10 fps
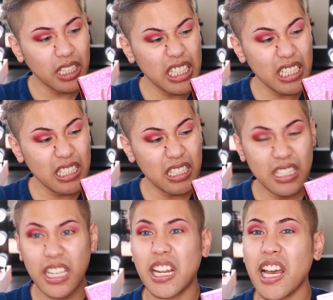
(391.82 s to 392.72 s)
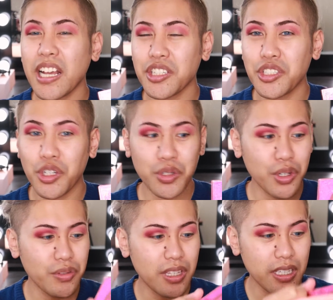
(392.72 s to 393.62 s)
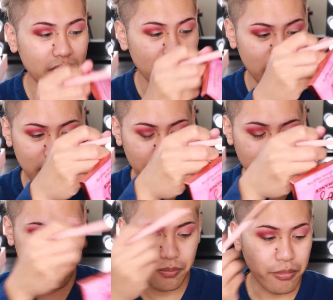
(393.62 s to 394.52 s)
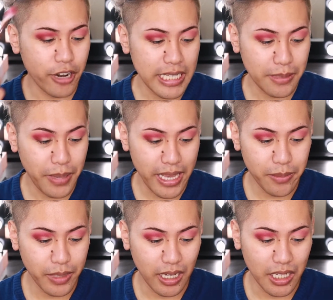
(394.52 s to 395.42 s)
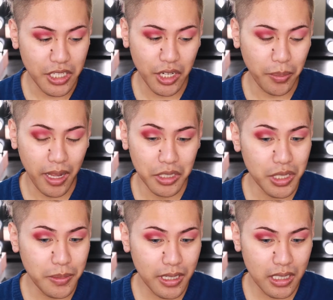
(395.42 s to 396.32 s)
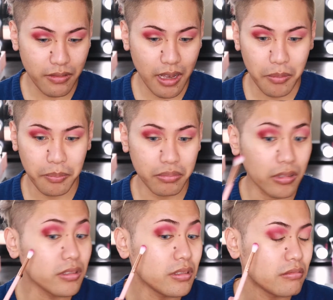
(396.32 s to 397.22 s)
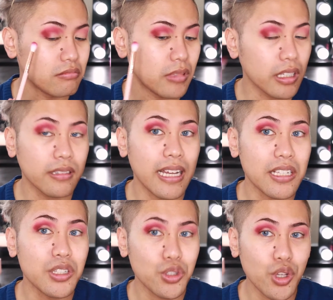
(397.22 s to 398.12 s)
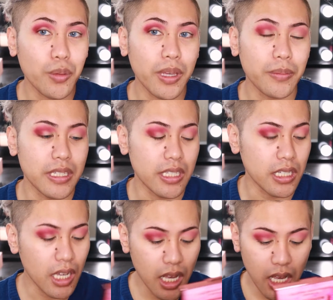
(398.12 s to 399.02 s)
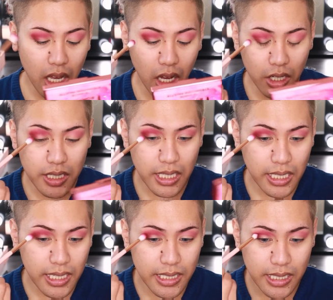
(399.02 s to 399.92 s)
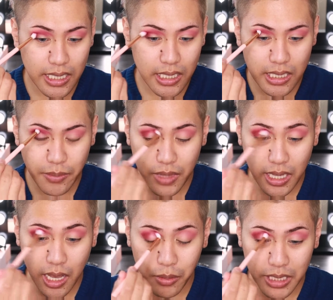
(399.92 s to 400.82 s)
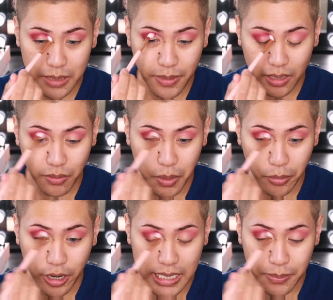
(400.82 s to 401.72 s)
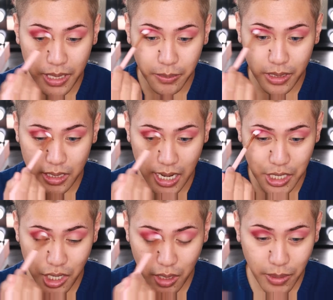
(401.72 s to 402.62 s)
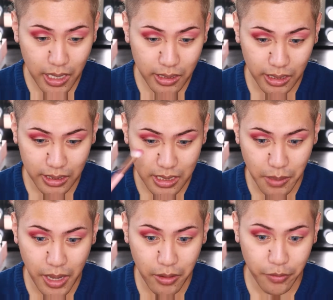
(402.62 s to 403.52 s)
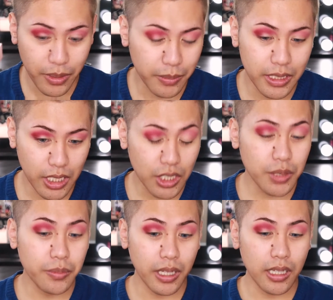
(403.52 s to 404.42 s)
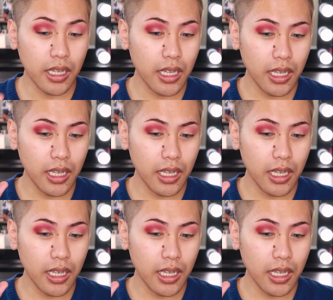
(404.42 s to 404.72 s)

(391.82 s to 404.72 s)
This is insane. I actually don't know if this is a pressed pigment eyeshadow palette just because of how, like, that's so pigmented. Honestly, guys, this is something I would expect from a pressed pigment eyeshadow palette, like this amount of pigmentation, but